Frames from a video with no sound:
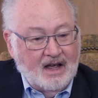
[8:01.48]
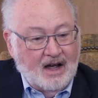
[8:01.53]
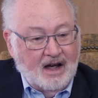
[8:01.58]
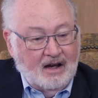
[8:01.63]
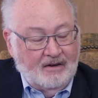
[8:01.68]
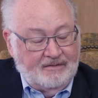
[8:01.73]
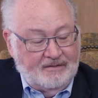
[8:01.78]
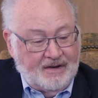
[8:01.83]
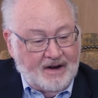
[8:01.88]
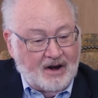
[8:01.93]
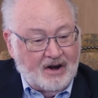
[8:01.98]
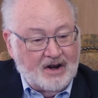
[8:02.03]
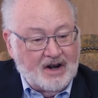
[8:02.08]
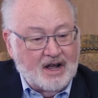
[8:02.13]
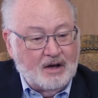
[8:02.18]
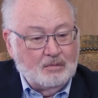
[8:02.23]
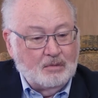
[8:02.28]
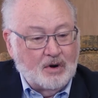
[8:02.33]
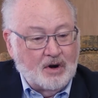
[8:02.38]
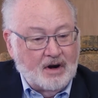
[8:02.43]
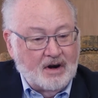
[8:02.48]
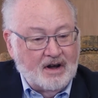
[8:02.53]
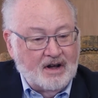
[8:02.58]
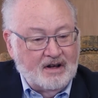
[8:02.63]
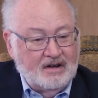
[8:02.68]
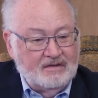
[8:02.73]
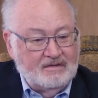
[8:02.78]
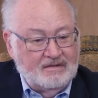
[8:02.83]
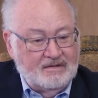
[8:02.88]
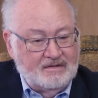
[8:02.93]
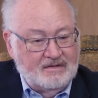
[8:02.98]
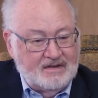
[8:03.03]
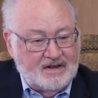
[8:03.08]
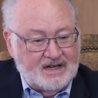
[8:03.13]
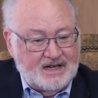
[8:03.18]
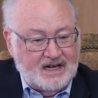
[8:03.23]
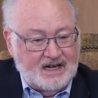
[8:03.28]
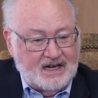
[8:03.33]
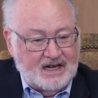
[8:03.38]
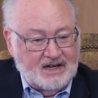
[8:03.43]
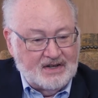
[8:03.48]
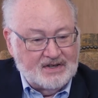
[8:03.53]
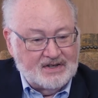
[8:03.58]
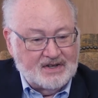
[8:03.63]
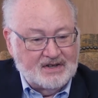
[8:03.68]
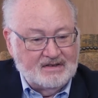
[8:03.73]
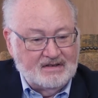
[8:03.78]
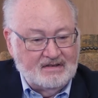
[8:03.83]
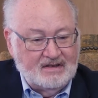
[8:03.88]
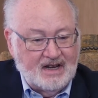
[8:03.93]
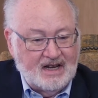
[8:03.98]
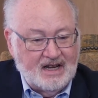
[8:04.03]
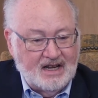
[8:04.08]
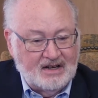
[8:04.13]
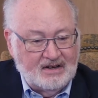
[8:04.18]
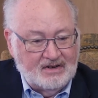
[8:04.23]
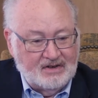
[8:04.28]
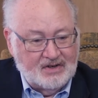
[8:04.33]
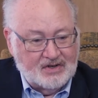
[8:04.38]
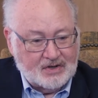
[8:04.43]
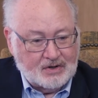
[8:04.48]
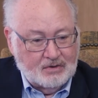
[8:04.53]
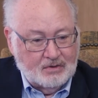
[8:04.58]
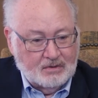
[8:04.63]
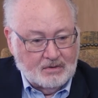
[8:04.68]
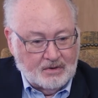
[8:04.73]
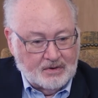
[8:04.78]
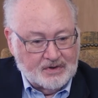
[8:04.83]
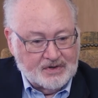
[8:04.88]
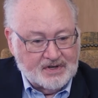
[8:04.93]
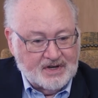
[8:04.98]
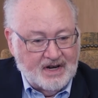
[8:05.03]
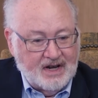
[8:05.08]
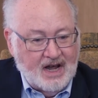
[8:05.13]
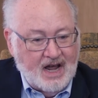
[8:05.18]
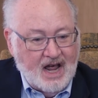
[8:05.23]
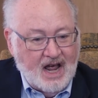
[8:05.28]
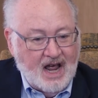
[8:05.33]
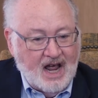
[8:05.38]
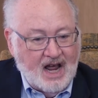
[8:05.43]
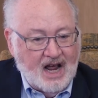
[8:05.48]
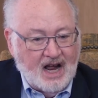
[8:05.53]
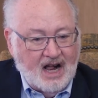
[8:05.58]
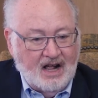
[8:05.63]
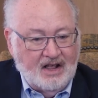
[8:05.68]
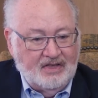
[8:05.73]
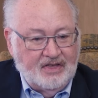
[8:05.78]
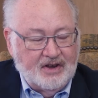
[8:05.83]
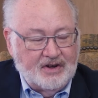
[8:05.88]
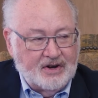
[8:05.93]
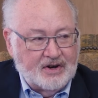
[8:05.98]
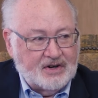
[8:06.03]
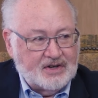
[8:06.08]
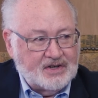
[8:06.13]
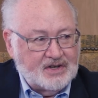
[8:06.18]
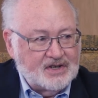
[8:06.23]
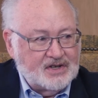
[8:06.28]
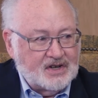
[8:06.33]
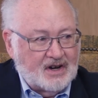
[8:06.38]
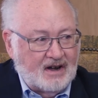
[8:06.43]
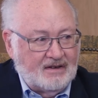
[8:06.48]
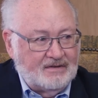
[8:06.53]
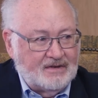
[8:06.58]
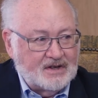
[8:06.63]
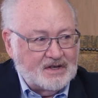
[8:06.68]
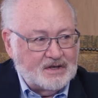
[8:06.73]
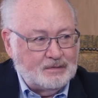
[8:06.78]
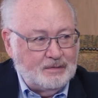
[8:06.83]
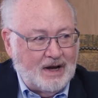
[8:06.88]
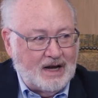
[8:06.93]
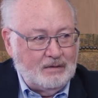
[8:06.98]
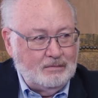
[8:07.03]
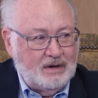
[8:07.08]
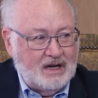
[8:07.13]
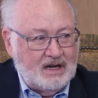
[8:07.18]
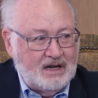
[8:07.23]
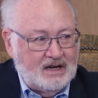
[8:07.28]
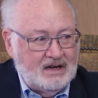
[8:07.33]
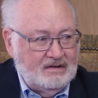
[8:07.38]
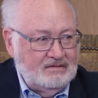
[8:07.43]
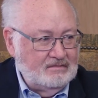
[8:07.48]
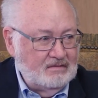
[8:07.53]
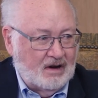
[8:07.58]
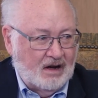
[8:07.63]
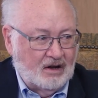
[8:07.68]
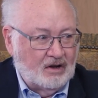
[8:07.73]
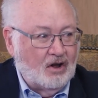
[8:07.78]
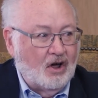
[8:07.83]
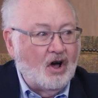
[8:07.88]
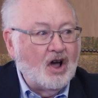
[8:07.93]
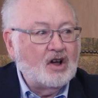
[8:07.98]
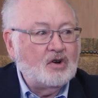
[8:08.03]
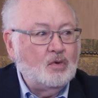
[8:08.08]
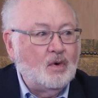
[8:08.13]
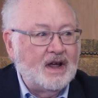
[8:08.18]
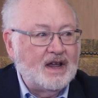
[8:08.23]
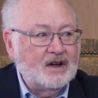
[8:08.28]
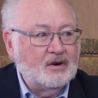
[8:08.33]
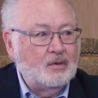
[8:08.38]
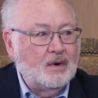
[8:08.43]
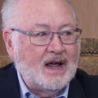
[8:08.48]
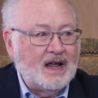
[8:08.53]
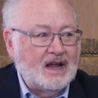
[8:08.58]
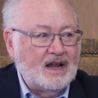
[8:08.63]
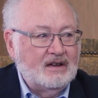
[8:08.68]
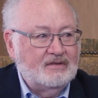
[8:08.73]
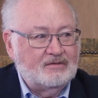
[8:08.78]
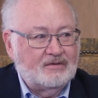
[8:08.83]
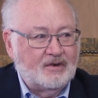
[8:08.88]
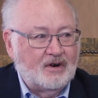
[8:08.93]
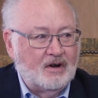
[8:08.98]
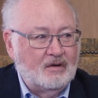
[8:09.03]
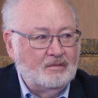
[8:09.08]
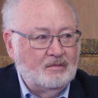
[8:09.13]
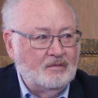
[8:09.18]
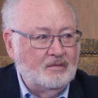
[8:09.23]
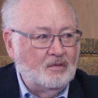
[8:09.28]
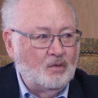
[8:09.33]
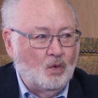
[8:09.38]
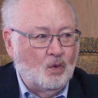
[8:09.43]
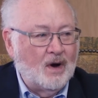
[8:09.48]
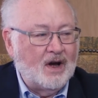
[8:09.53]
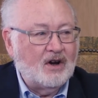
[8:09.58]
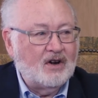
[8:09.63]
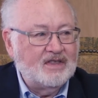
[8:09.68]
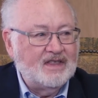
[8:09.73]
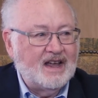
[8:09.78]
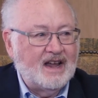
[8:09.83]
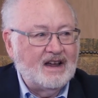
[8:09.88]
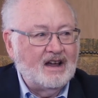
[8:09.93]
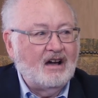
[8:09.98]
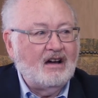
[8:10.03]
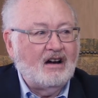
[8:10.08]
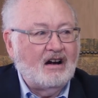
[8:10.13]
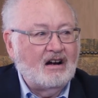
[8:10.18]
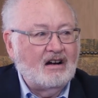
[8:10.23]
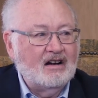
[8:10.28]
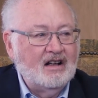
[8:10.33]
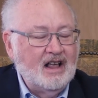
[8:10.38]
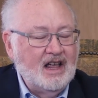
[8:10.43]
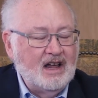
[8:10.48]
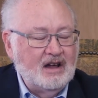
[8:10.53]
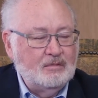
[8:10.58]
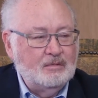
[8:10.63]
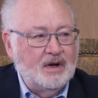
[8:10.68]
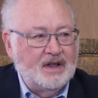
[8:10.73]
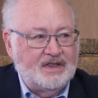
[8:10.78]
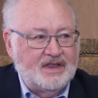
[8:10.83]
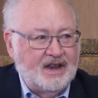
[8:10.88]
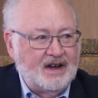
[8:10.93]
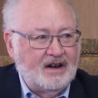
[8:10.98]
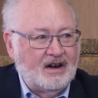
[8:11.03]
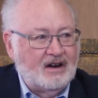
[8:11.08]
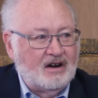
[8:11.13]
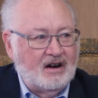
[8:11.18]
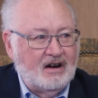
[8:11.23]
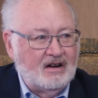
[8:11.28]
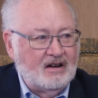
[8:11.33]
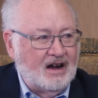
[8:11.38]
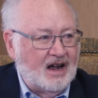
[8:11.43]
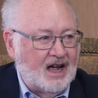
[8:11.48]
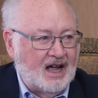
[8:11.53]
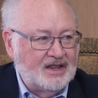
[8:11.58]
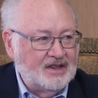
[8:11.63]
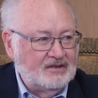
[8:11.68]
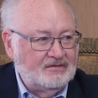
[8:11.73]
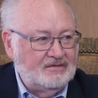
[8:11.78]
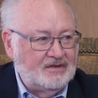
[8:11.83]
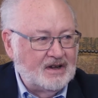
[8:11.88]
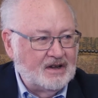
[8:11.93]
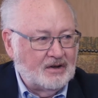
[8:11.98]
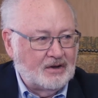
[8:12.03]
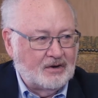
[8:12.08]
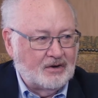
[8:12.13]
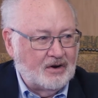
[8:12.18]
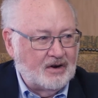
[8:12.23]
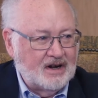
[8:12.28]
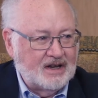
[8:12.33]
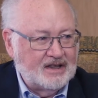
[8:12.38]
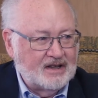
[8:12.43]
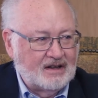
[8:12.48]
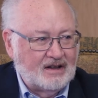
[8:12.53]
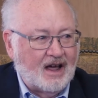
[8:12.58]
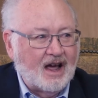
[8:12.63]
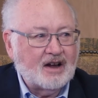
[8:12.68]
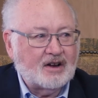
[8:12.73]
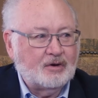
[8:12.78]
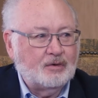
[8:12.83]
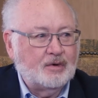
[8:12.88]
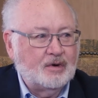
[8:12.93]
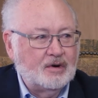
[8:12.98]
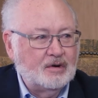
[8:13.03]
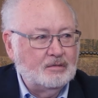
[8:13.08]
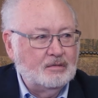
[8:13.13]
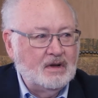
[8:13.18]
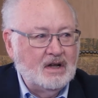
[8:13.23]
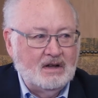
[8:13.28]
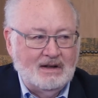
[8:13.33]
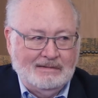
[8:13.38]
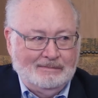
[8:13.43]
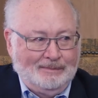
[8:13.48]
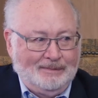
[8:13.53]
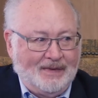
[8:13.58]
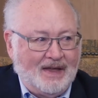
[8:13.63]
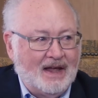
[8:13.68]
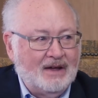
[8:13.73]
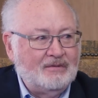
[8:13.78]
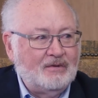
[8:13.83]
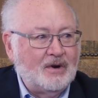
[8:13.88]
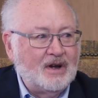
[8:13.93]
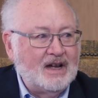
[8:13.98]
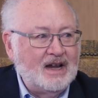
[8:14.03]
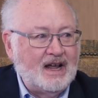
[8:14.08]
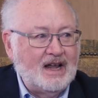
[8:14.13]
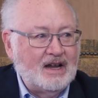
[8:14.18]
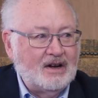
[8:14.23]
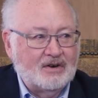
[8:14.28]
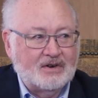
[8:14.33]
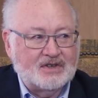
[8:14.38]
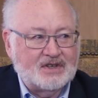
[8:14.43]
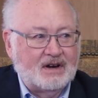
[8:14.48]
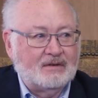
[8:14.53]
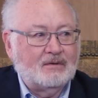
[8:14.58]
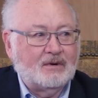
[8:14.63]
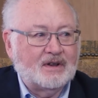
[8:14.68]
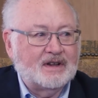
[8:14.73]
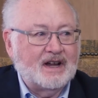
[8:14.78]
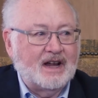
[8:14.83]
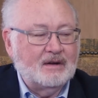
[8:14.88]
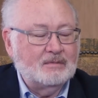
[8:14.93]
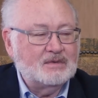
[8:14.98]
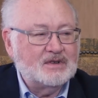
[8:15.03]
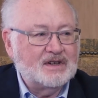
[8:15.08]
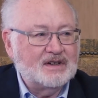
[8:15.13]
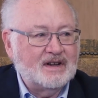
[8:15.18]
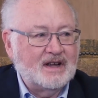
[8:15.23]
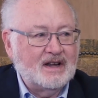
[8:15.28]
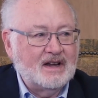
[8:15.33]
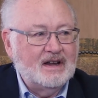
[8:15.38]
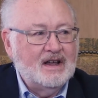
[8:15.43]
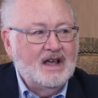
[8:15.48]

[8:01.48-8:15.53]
a fair number of teens in schools, the nurse's office may be a long way away from where they are, but they're on the field or in the locker room every day or several times a day.